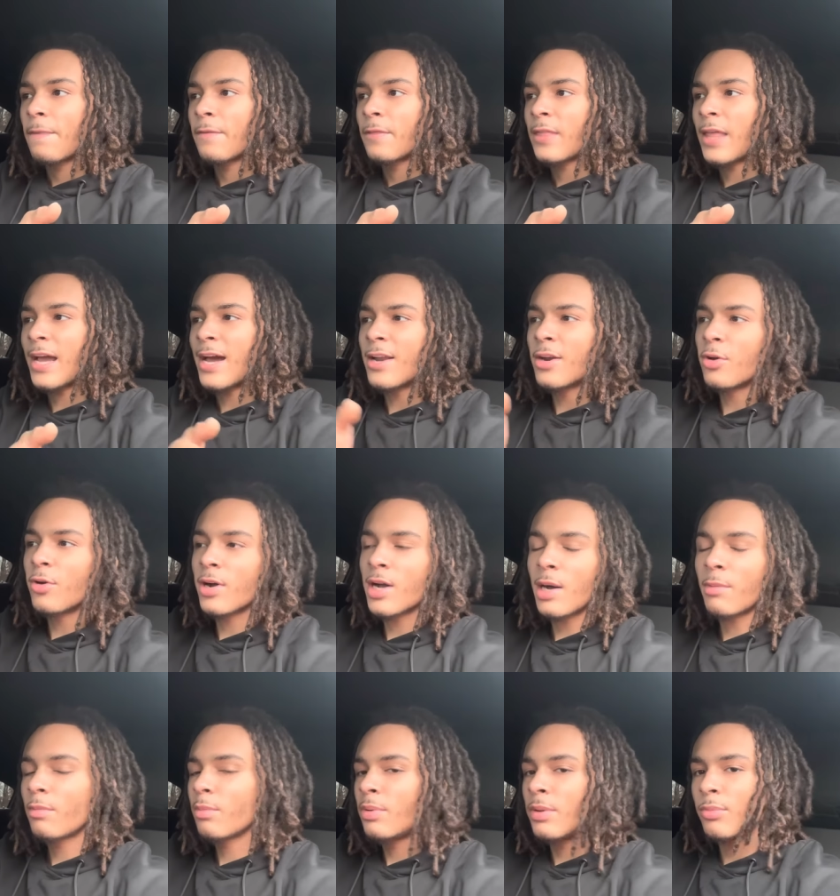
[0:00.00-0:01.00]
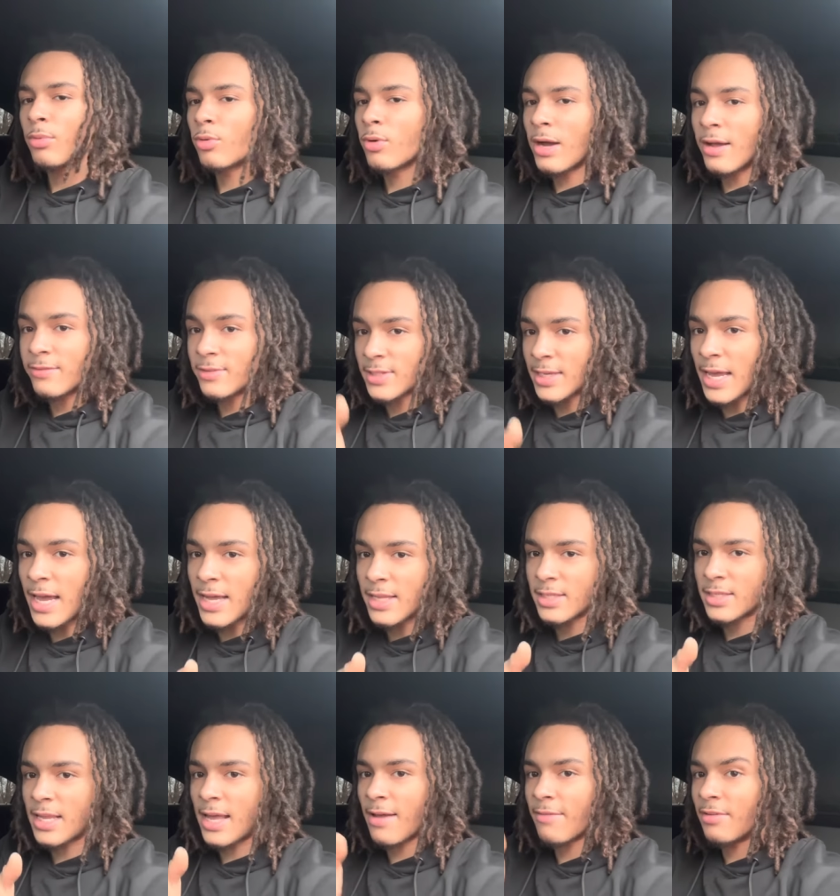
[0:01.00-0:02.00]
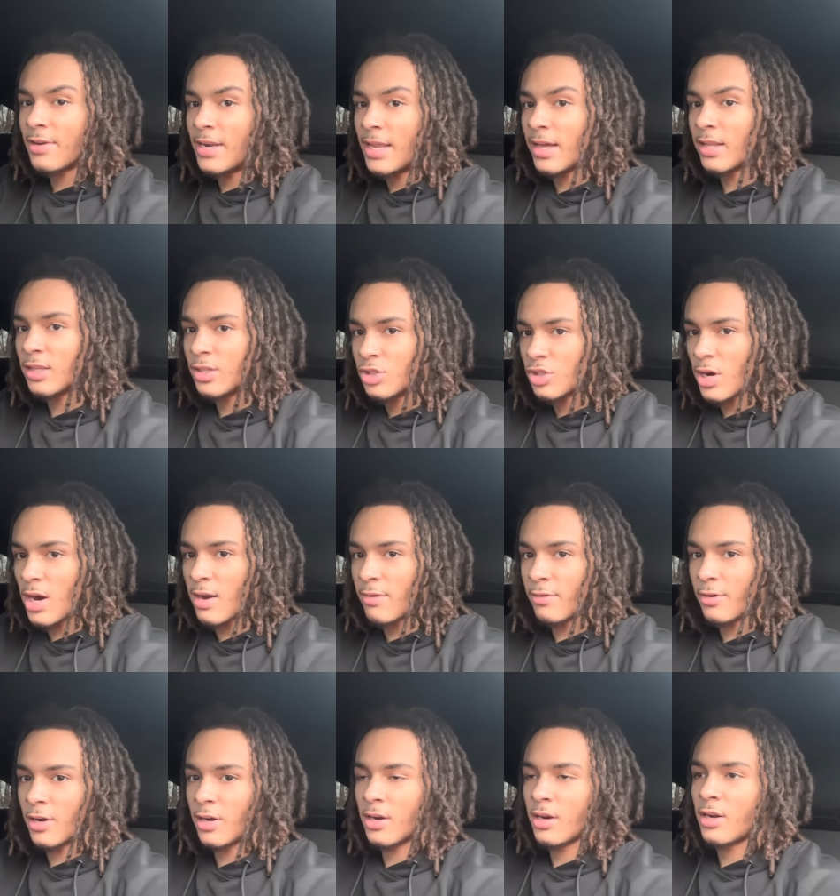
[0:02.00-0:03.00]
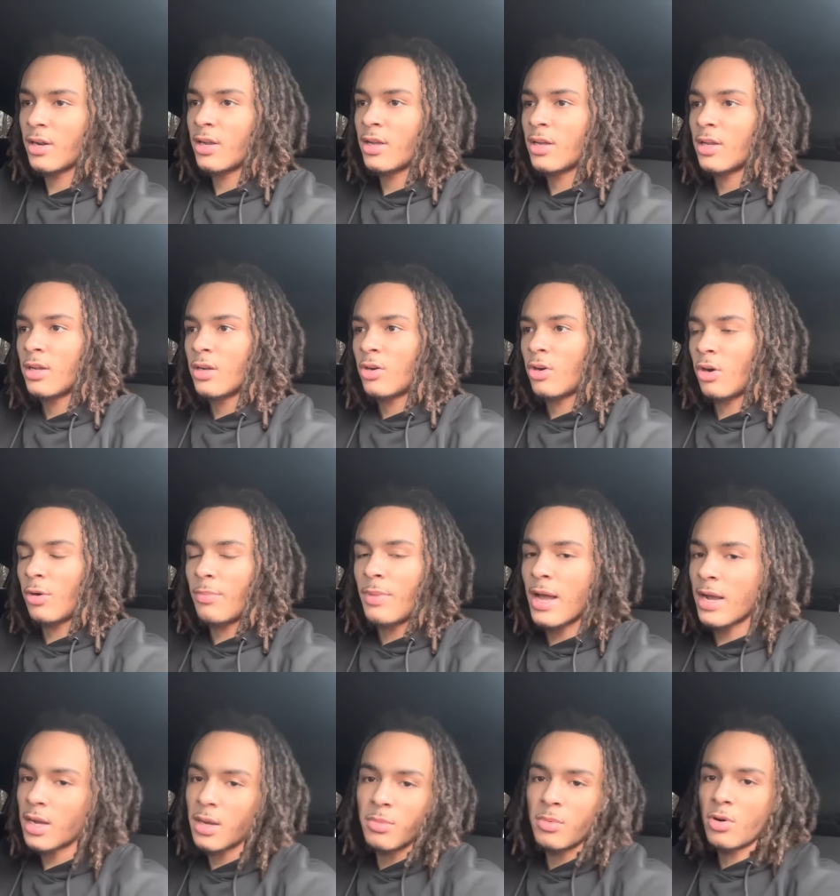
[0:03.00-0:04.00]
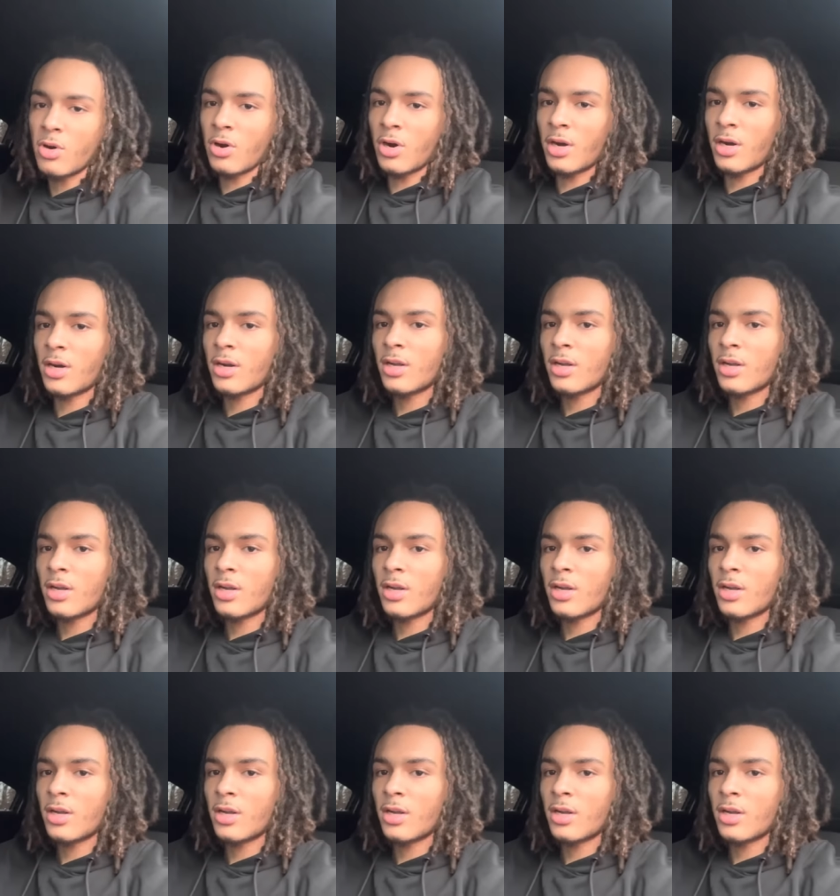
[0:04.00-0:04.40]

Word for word: like I know a couple people who have Scats that have a daily driver or a backup car.